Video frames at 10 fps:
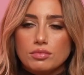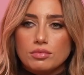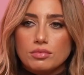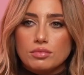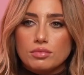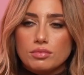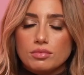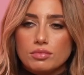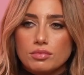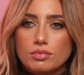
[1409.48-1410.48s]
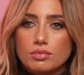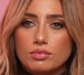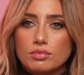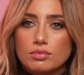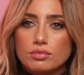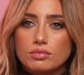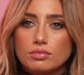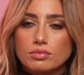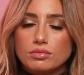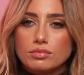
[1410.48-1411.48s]

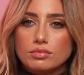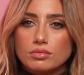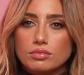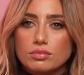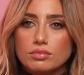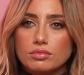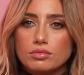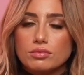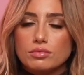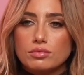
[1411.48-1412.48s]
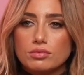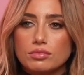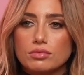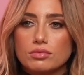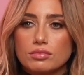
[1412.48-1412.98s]
(silent)